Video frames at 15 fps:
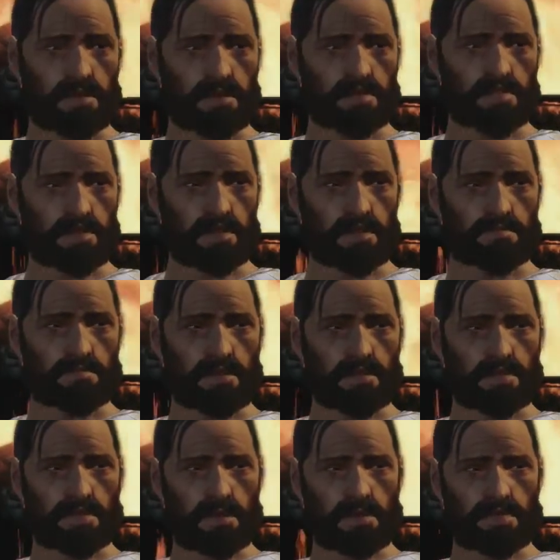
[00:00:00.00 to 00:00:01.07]
We cannot
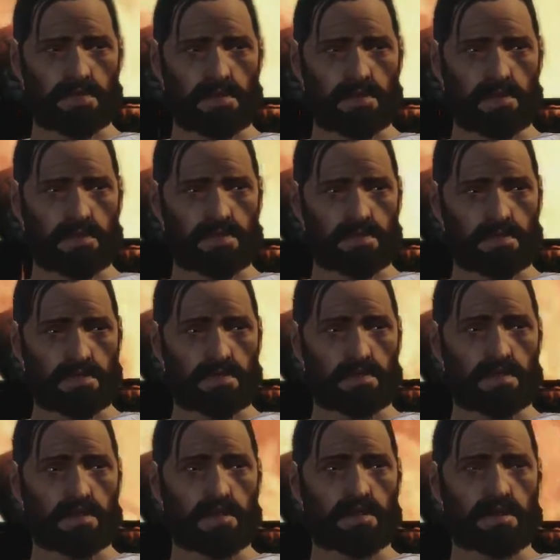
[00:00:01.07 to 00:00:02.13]
afford to antagonize anyone,